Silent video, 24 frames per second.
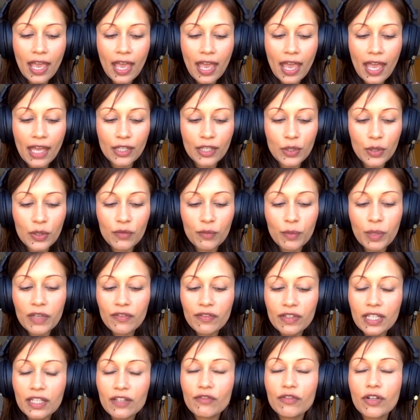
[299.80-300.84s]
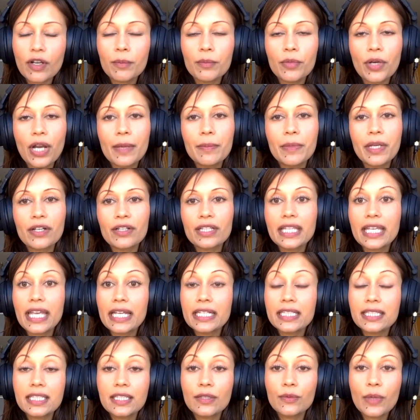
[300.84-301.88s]
And you have pivoted from primarily
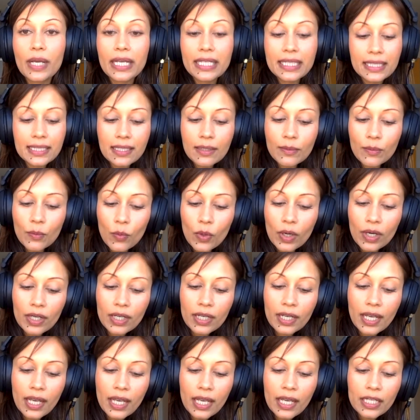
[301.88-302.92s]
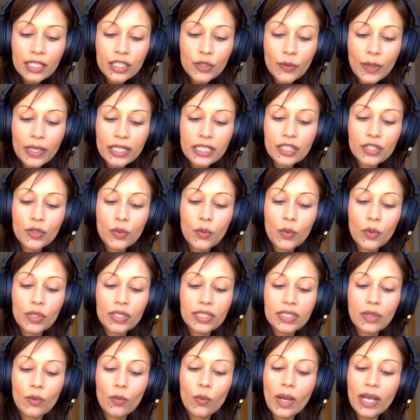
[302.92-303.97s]
anti racism work directed
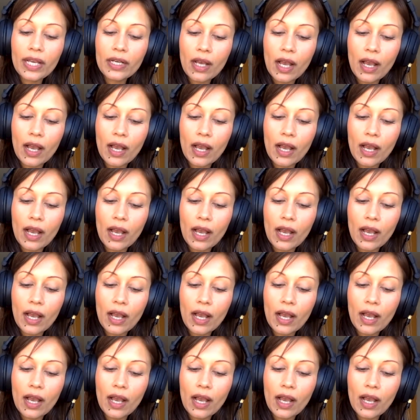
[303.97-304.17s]
towards a white